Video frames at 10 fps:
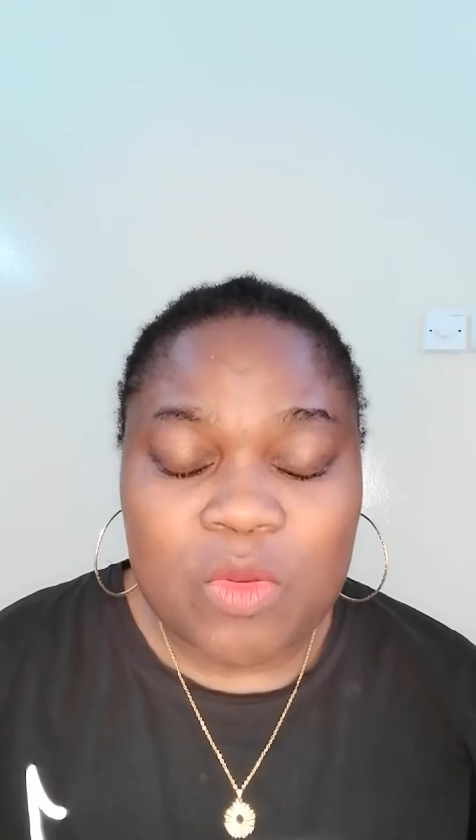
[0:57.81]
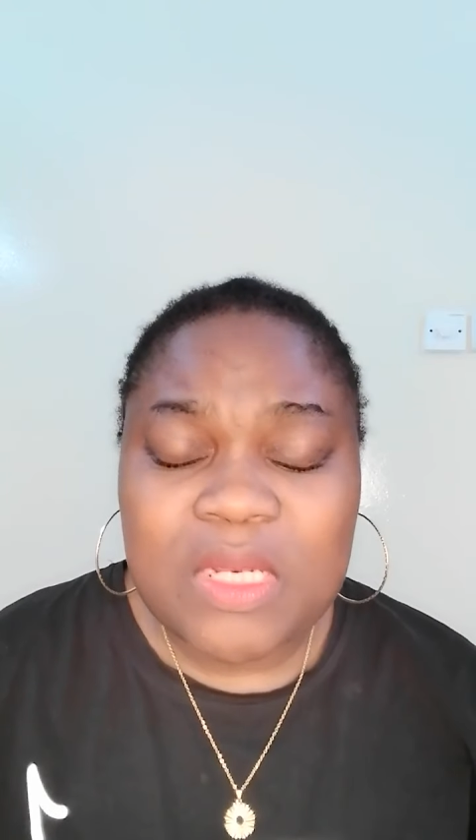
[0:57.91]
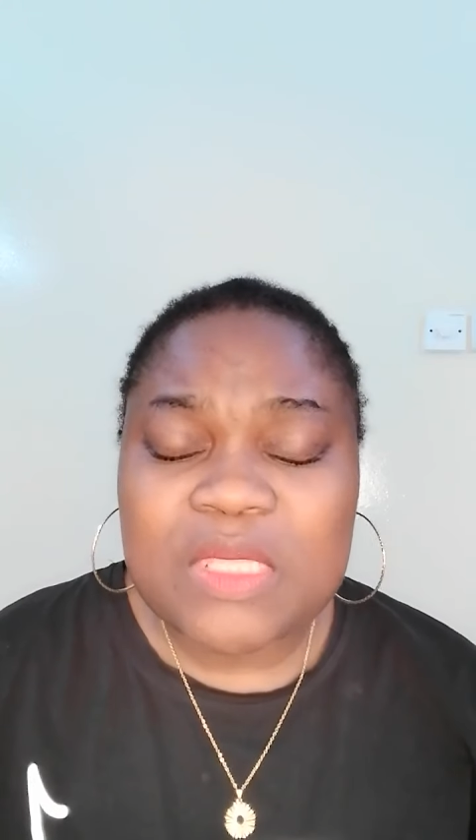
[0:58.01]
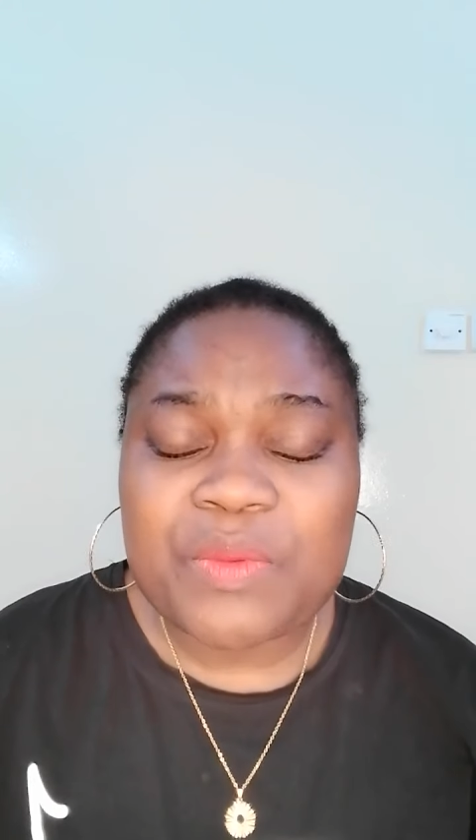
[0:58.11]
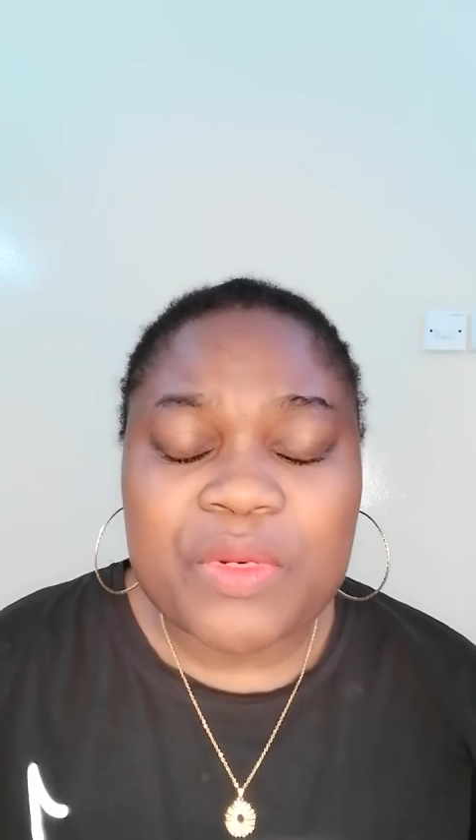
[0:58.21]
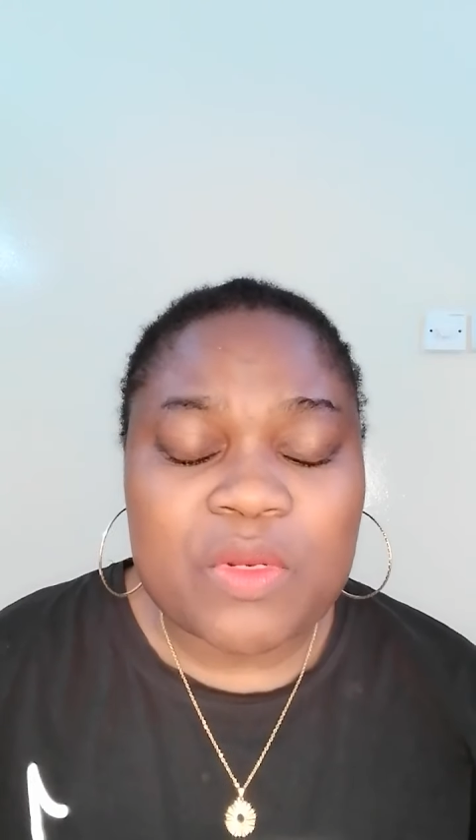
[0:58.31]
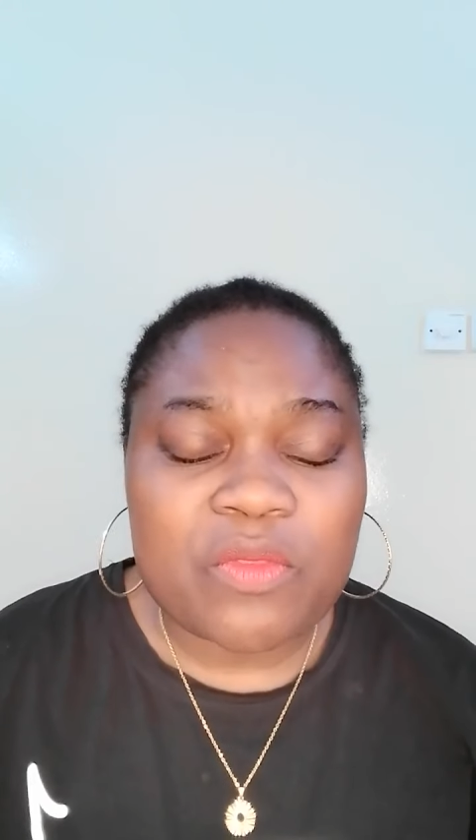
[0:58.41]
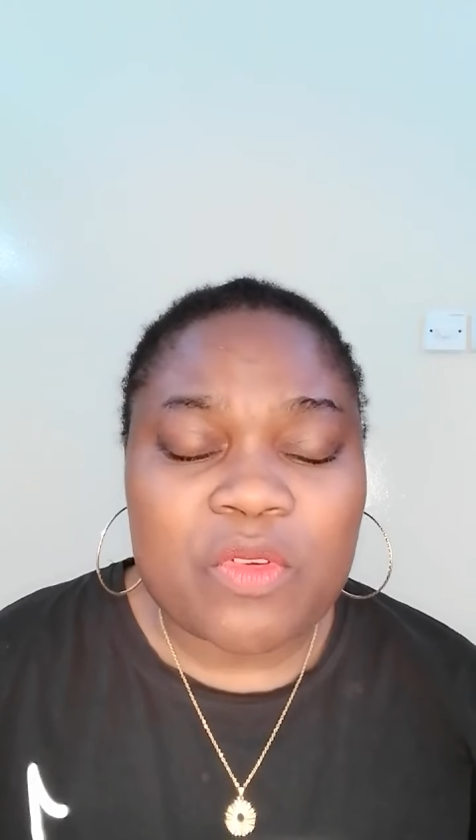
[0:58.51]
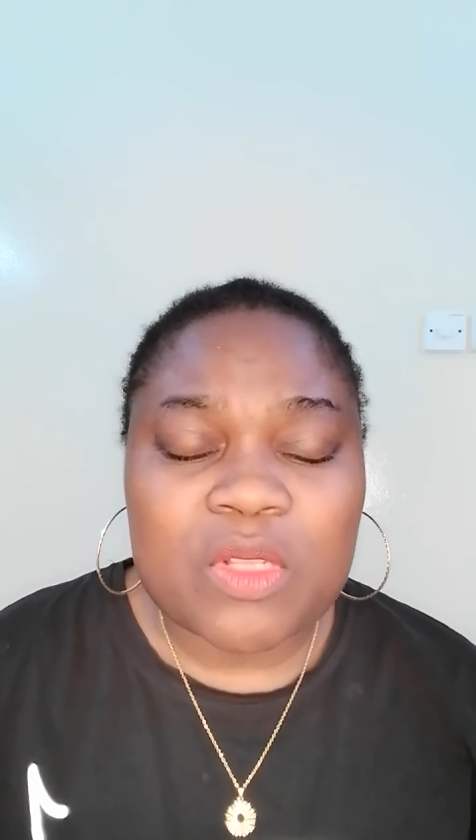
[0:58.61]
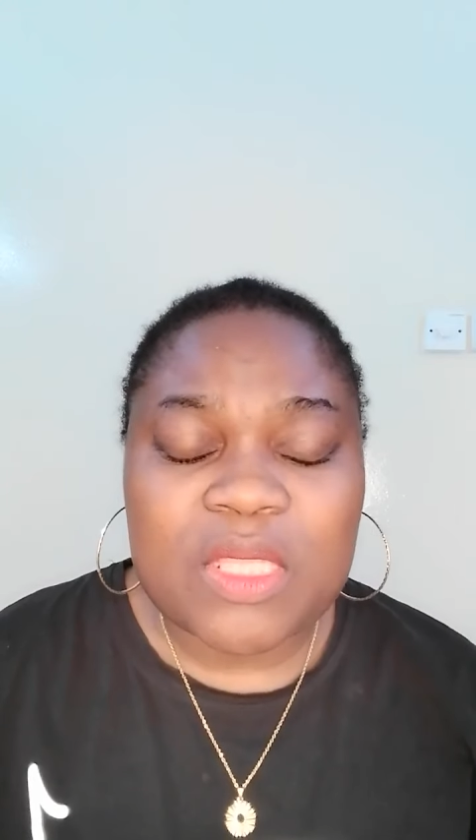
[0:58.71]
Holy Spirit
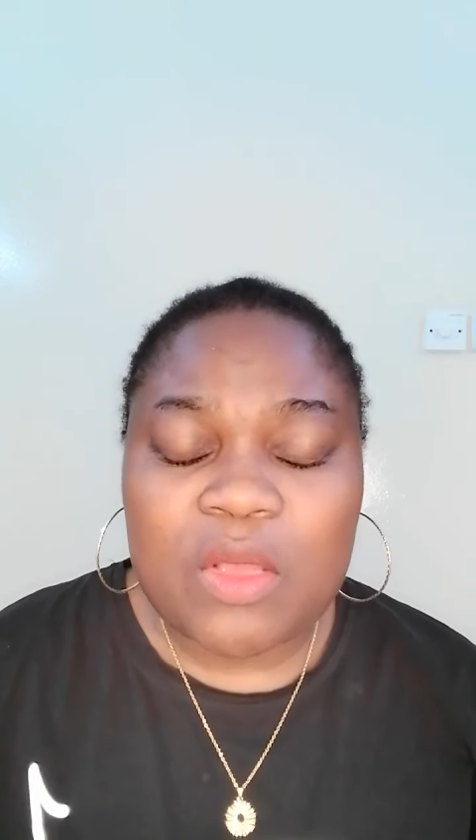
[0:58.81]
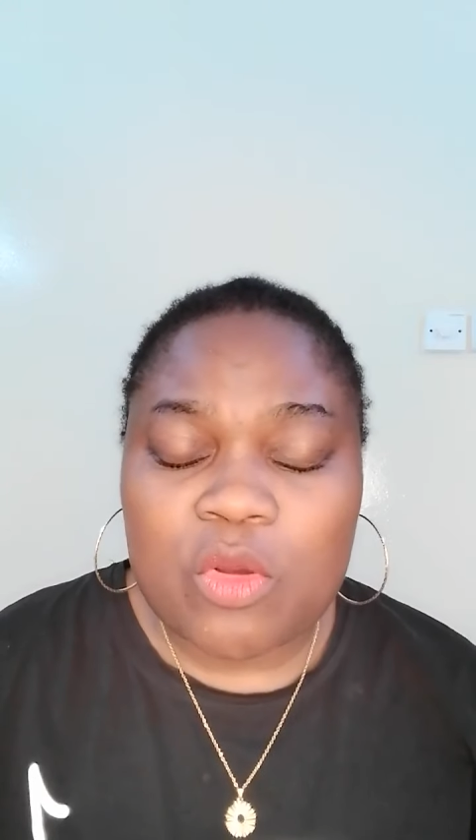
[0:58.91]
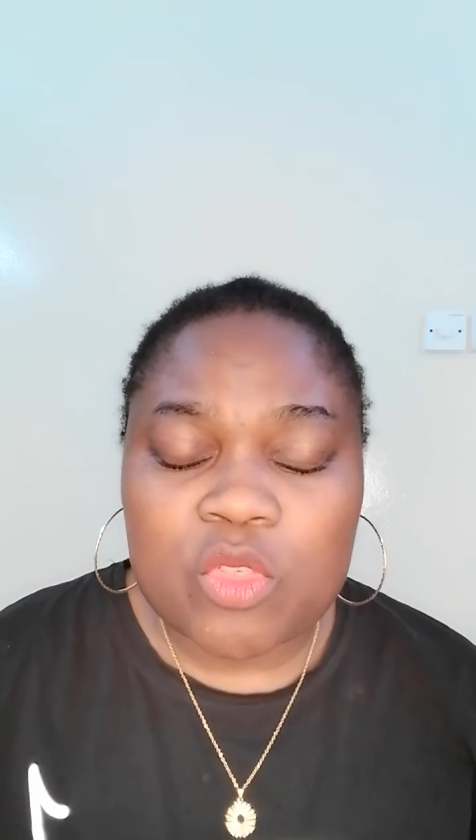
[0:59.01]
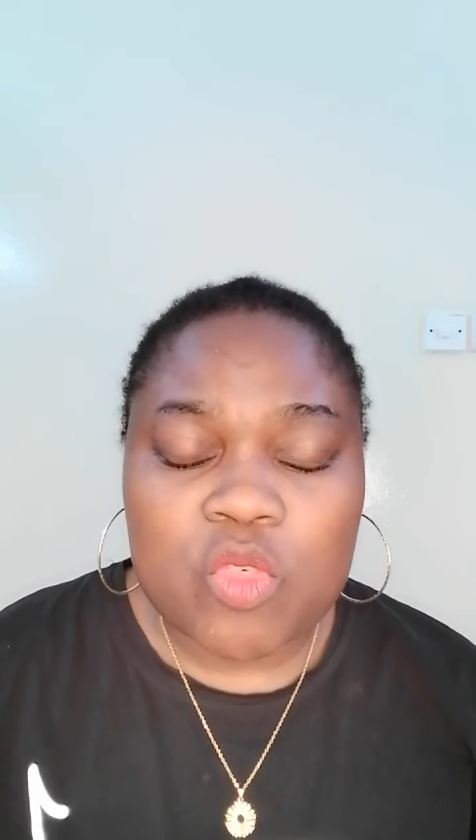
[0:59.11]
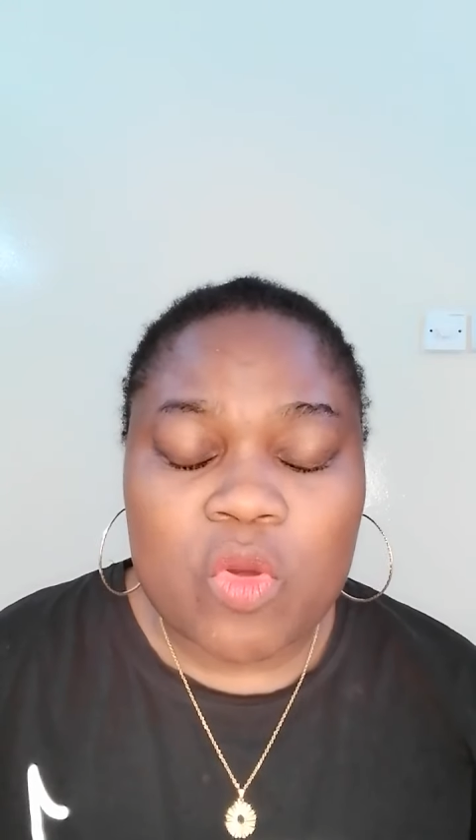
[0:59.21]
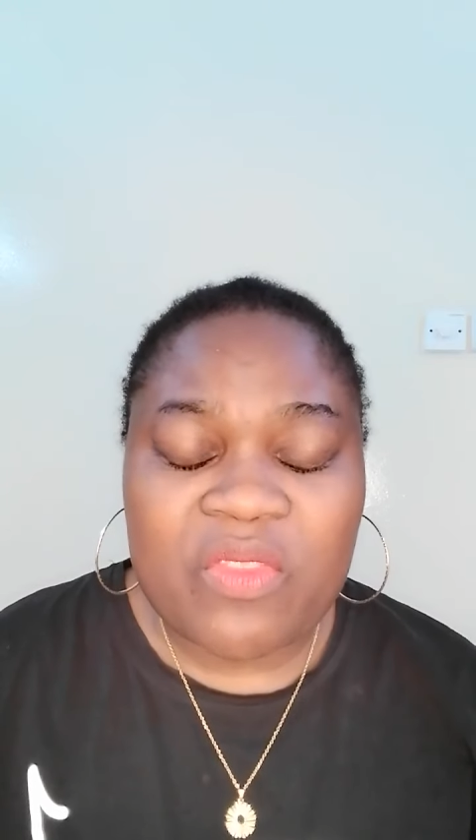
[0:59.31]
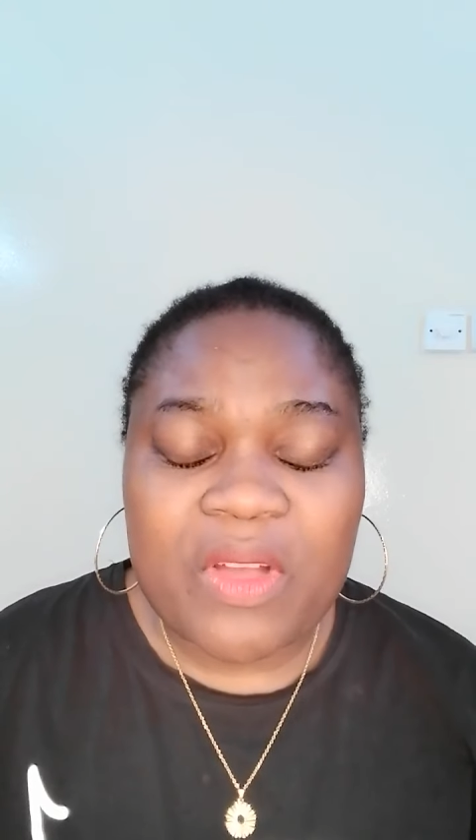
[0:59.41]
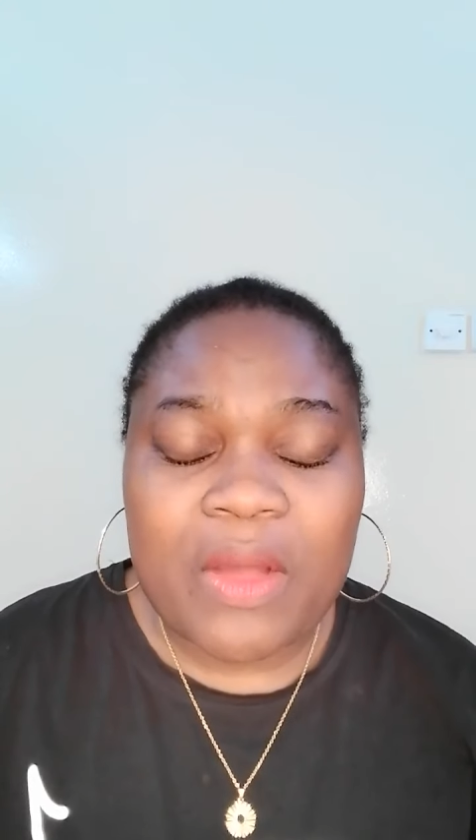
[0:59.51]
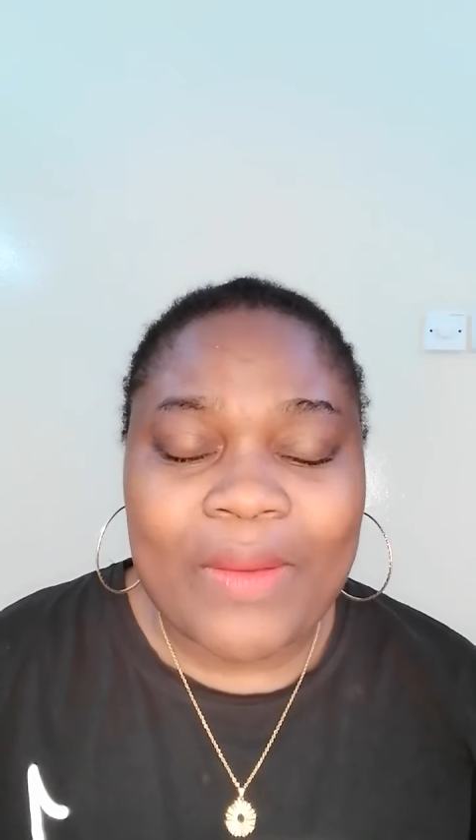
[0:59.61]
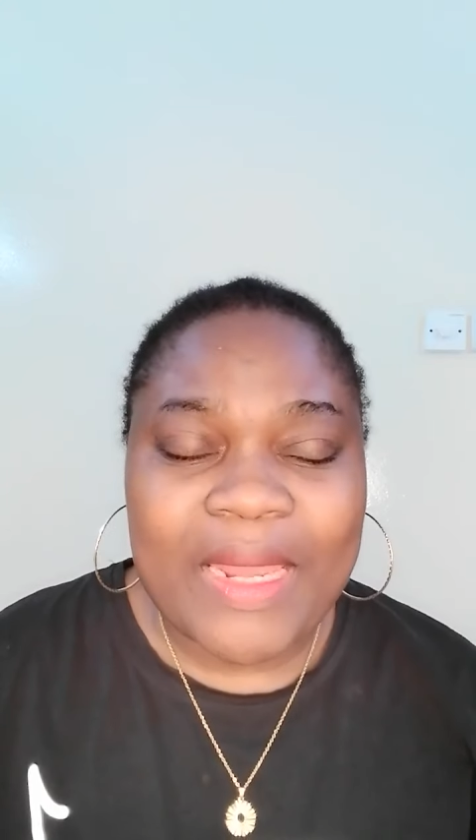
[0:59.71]
of God, take control over our